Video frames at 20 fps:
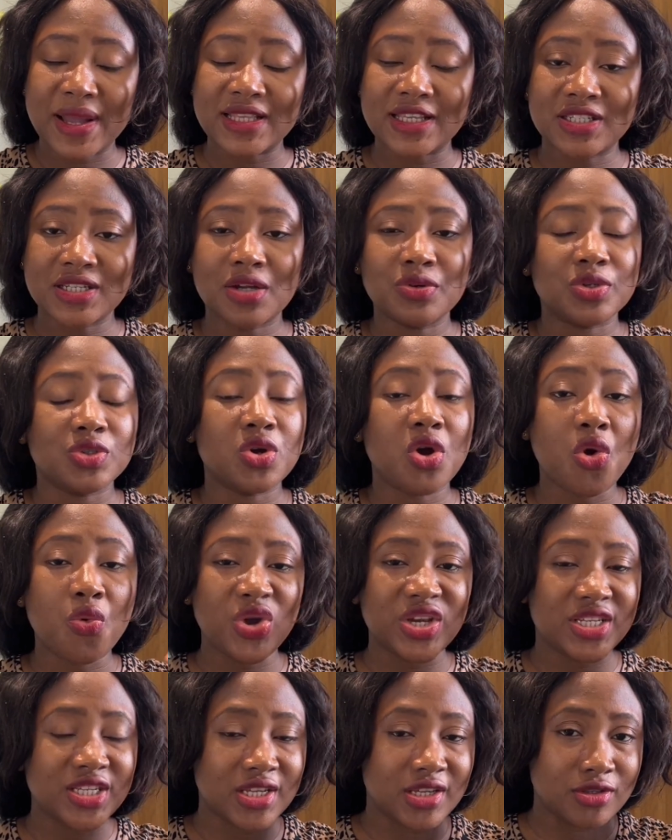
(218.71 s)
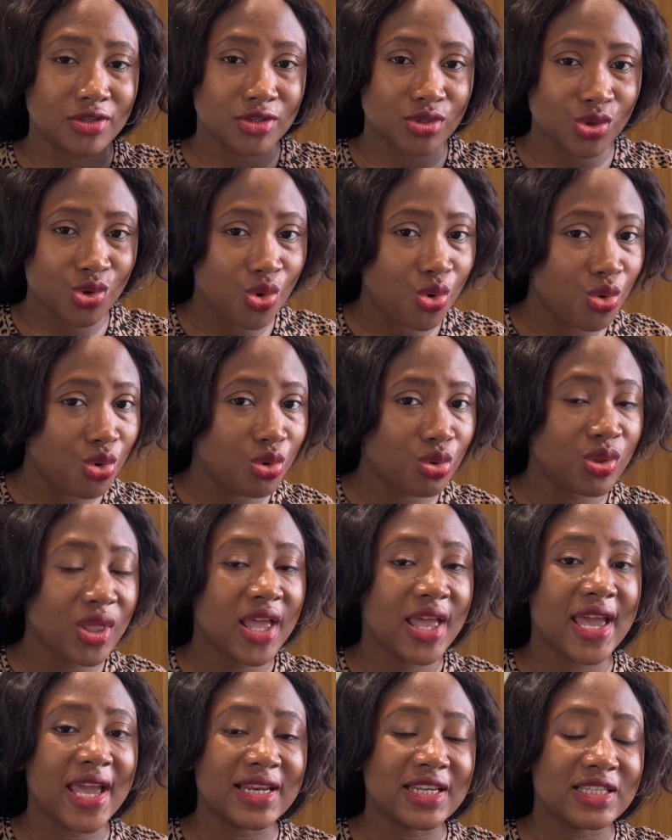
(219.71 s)
The child was already in school
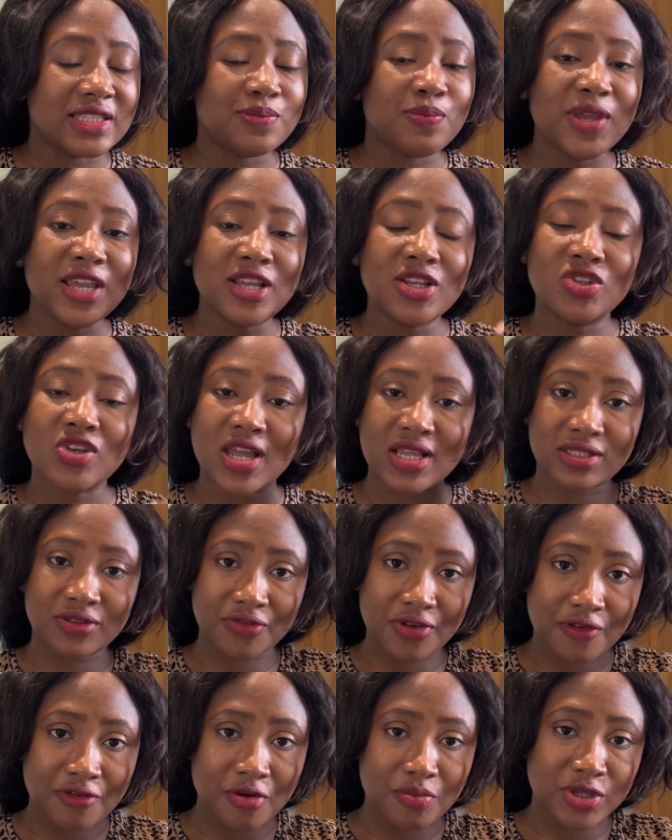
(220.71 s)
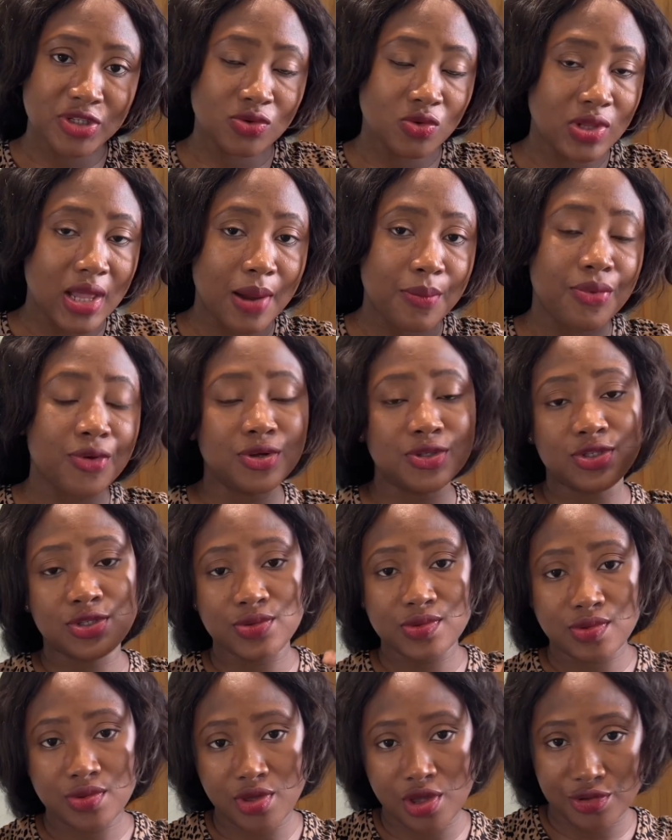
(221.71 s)
and is being transferred from a school abroad to
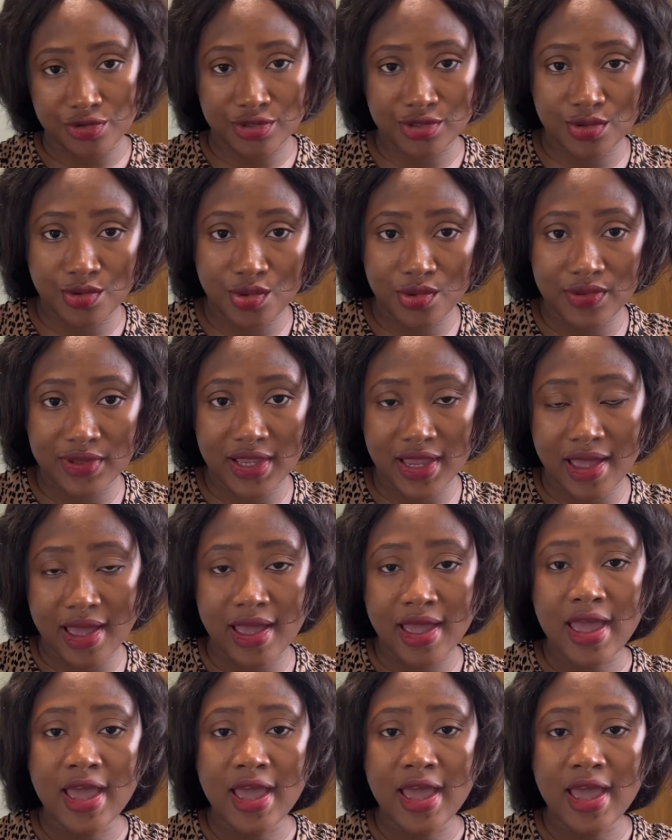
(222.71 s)
a school here.